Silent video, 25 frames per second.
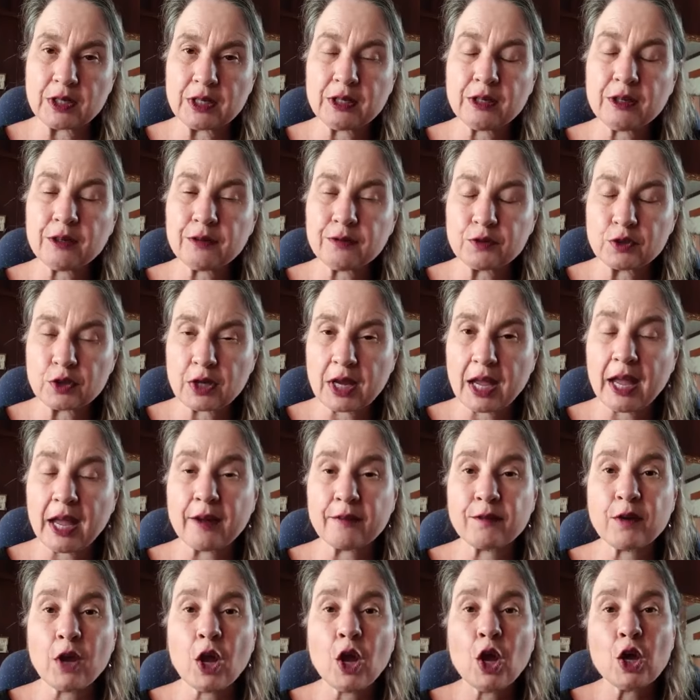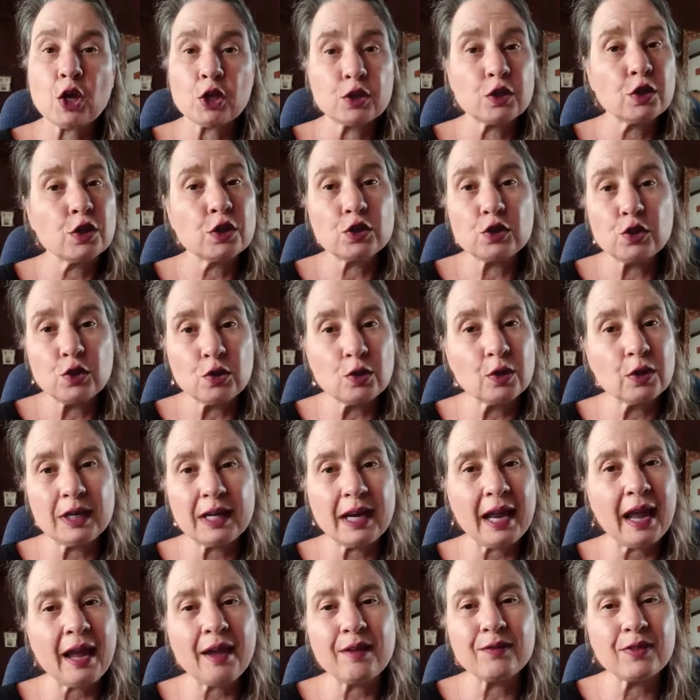live, to have, so that you can
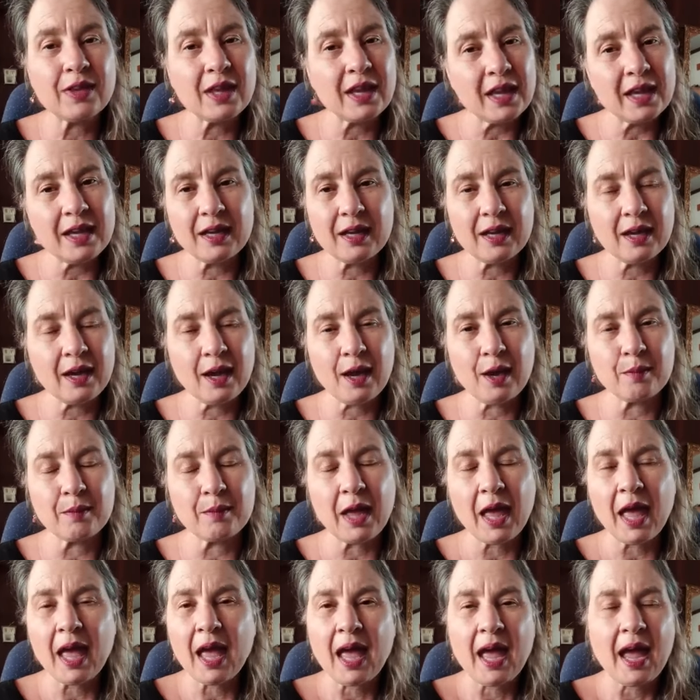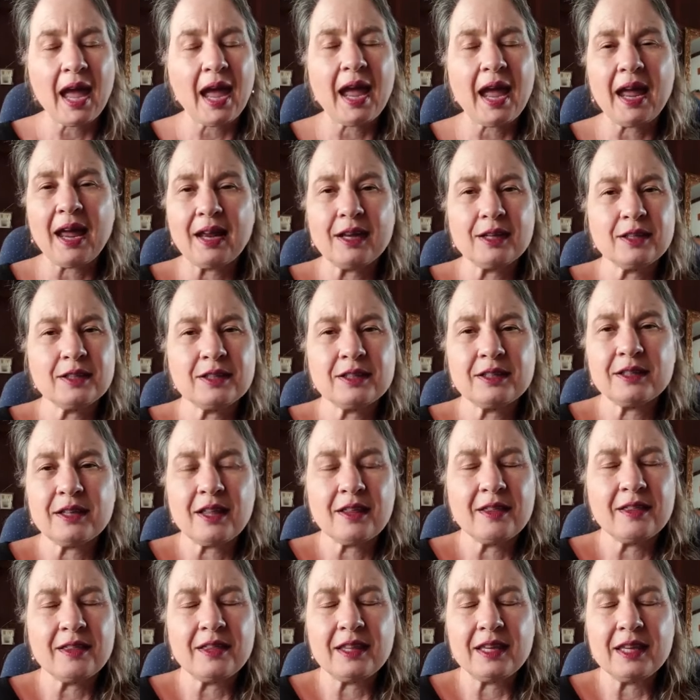have the income and
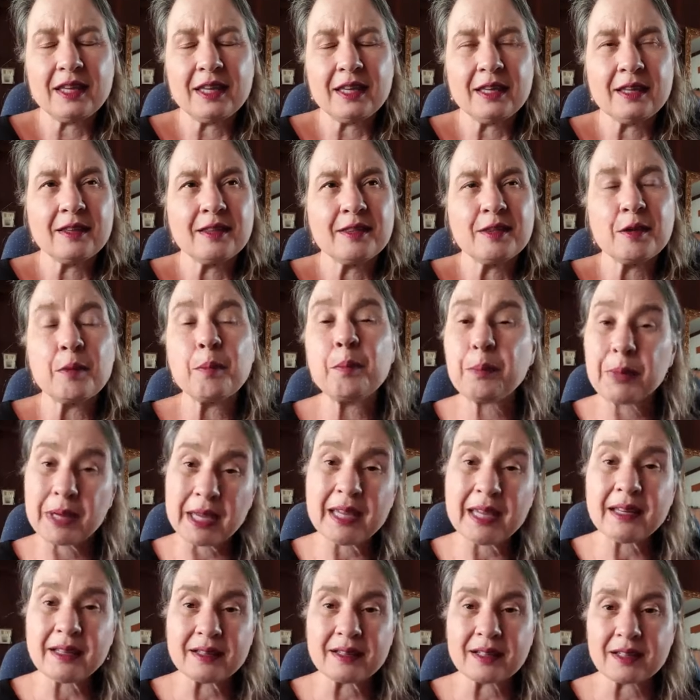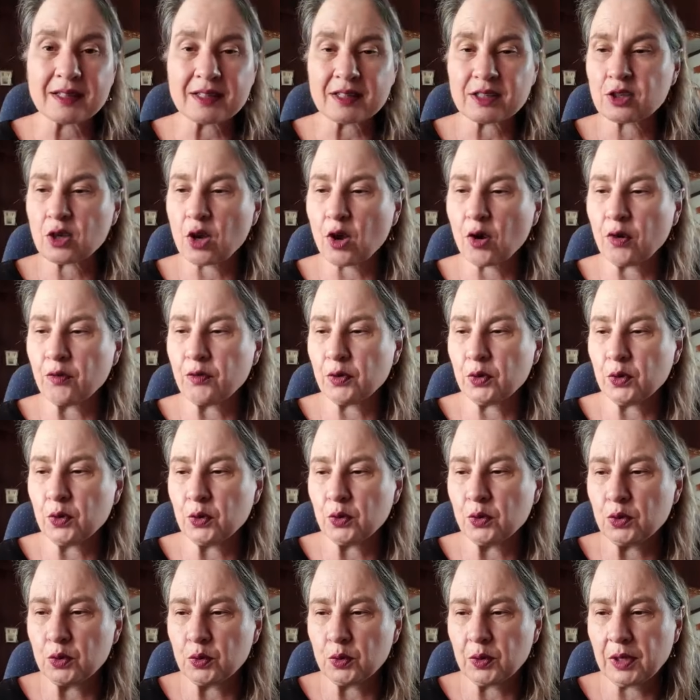the beingness of who
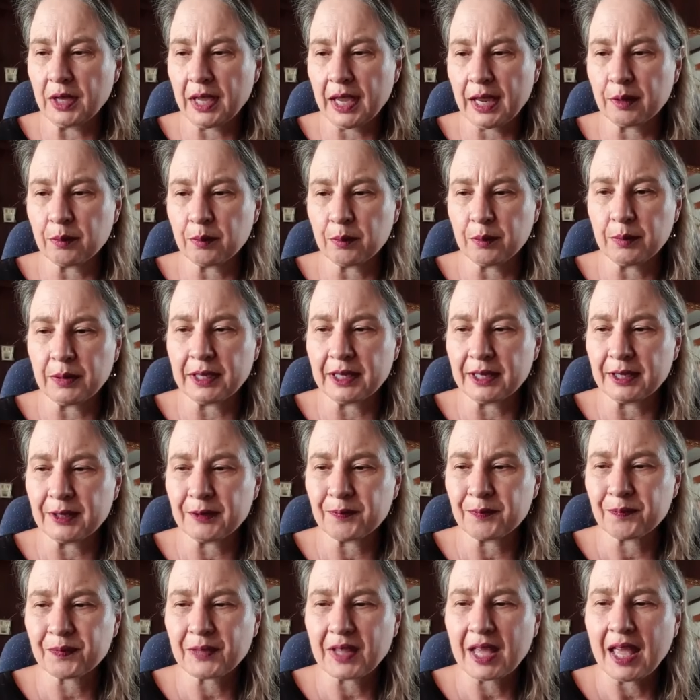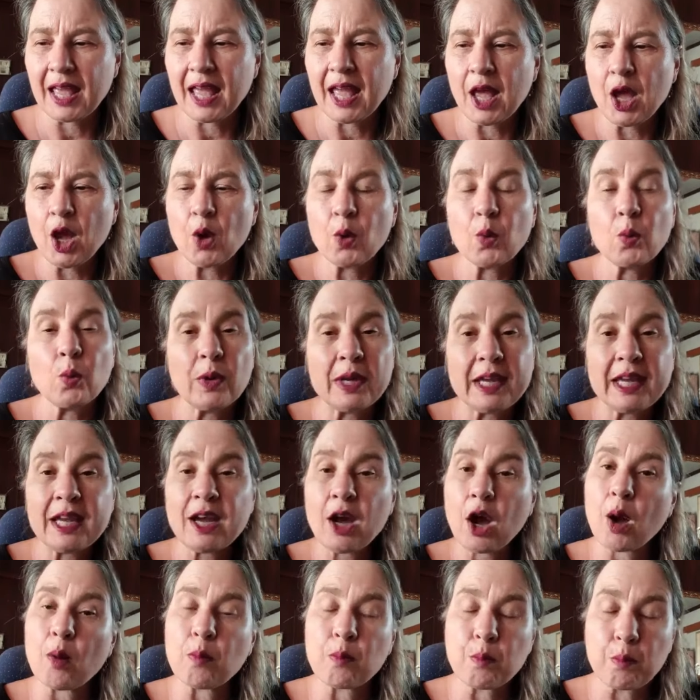you can be. We
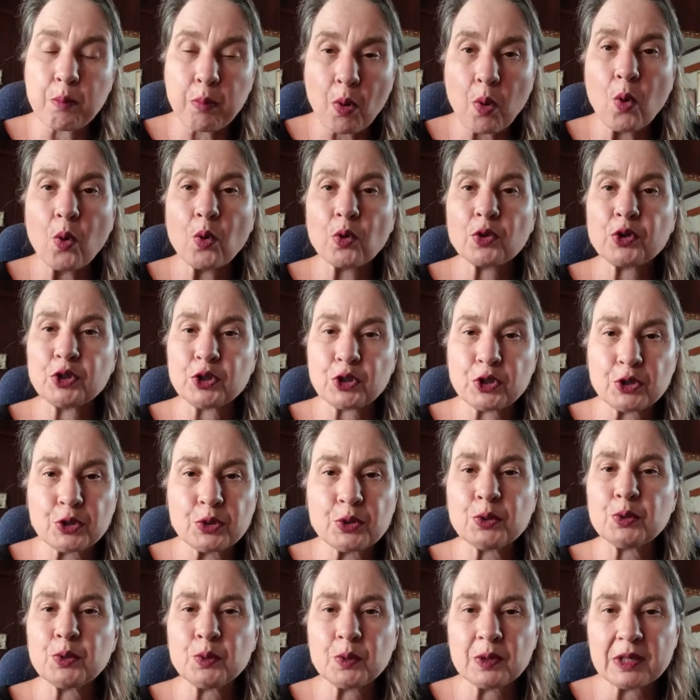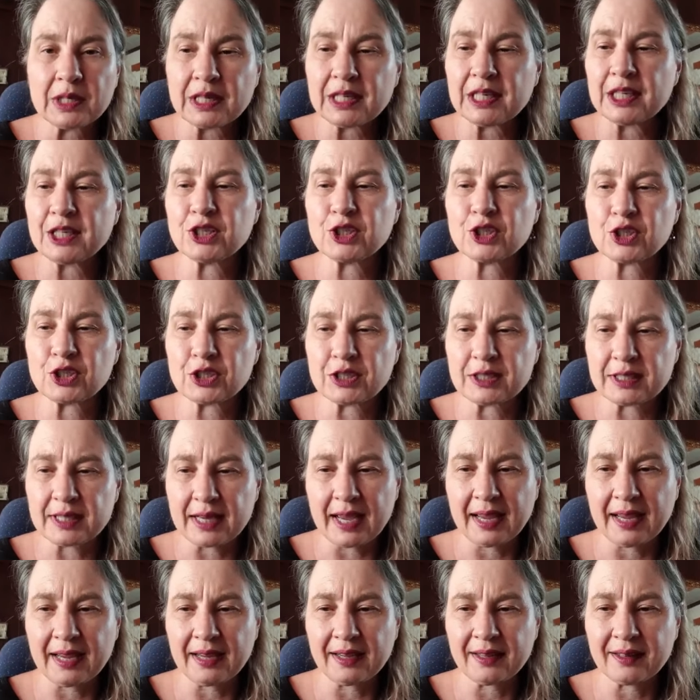are born new each
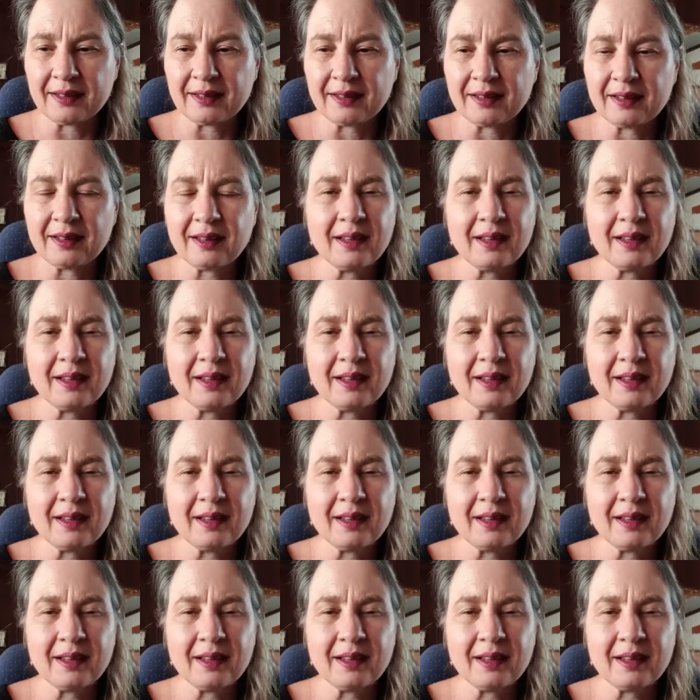day.